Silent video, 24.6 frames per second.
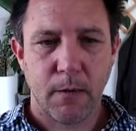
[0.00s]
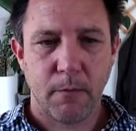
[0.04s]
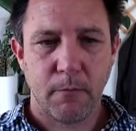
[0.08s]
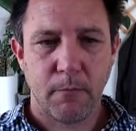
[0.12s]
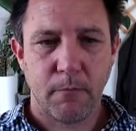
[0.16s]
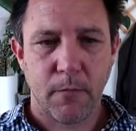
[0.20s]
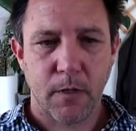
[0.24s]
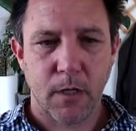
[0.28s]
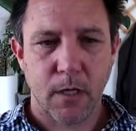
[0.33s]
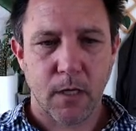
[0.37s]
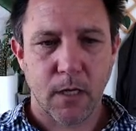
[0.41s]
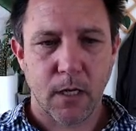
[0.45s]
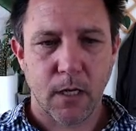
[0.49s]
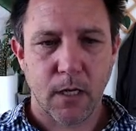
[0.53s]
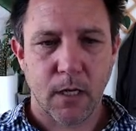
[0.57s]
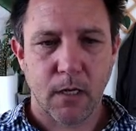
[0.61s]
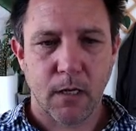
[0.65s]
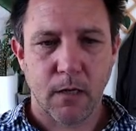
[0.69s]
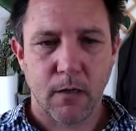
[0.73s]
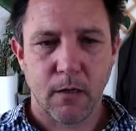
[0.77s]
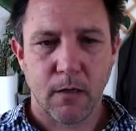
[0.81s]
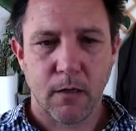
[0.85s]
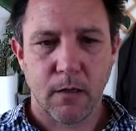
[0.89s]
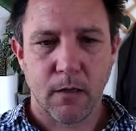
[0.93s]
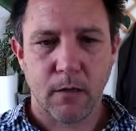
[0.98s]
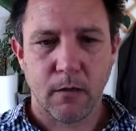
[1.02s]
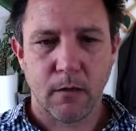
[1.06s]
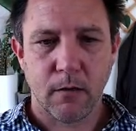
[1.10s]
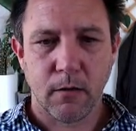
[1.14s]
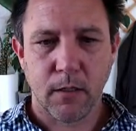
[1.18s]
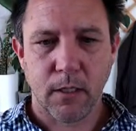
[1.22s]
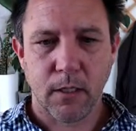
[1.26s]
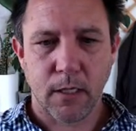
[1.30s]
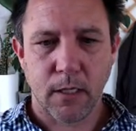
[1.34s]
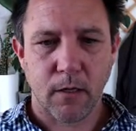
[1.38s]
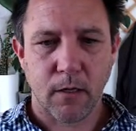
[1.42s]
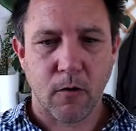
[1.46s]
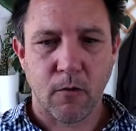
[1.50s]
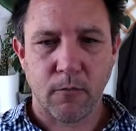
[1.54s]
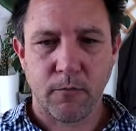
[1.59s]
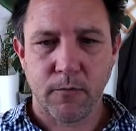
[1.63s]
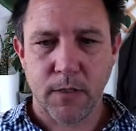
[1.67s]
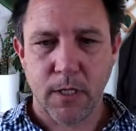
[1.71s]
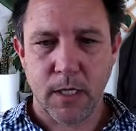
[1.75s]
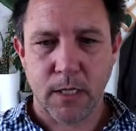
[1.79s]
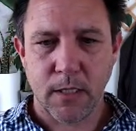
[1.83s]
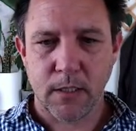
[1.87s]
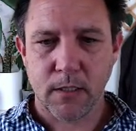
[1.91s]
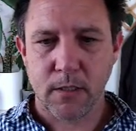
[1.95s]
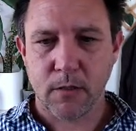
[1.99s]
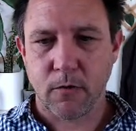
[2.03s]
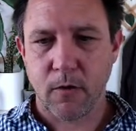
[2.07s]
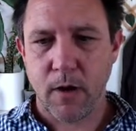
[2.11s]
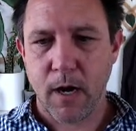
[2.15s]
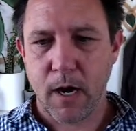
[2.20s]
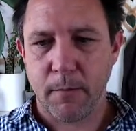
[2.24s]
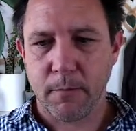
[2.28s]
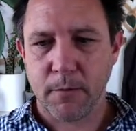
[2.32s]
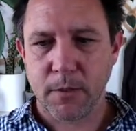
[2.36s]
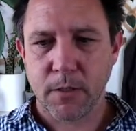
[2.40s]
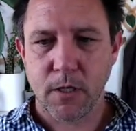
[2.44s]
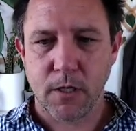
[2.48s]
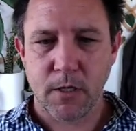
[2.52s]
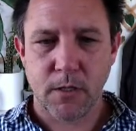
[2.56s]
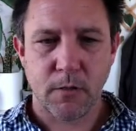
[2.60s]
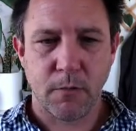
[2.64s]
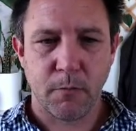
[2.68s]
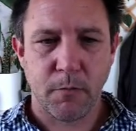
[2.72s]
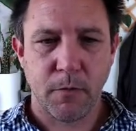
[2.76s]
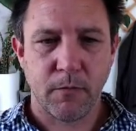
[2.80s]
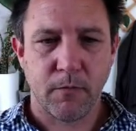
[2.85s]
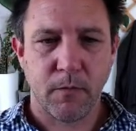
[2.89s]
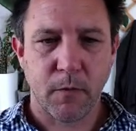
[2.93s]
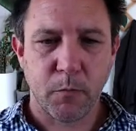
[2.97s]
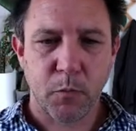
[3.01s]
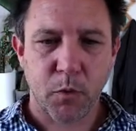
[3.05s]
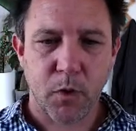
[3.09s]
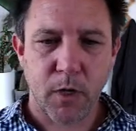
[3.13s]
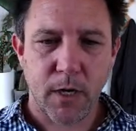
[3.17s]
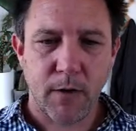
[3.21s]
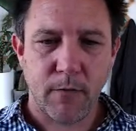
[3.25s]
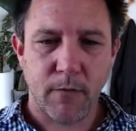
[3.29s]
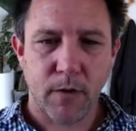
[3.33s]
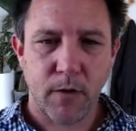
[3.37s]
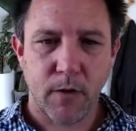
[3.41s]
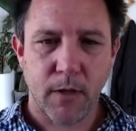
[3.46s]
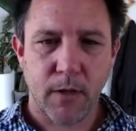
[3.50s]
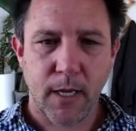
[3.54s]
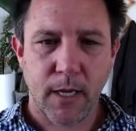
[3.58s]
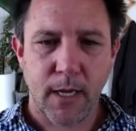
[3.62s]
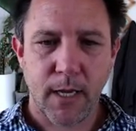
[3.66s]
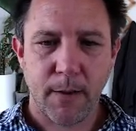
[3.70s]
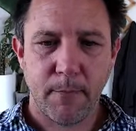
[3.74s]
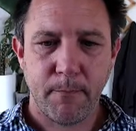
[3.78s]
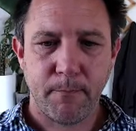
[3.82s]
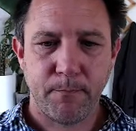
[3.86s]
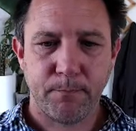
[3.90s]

You can link off to Instagram. It shows you a bit of a preview there,